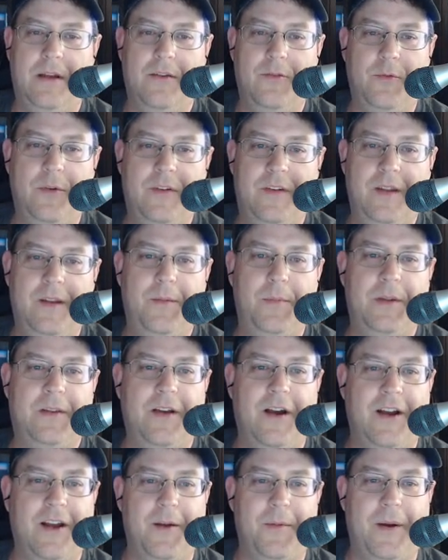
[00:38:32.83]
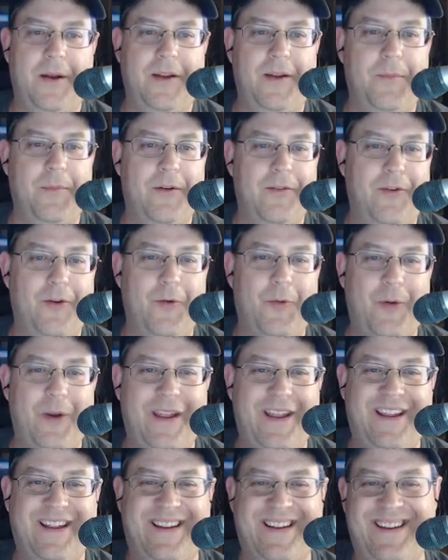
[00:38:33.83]
we seem to be talking about him every
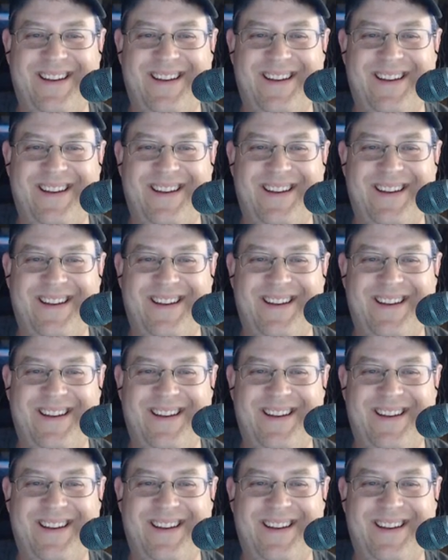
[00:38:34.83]
week.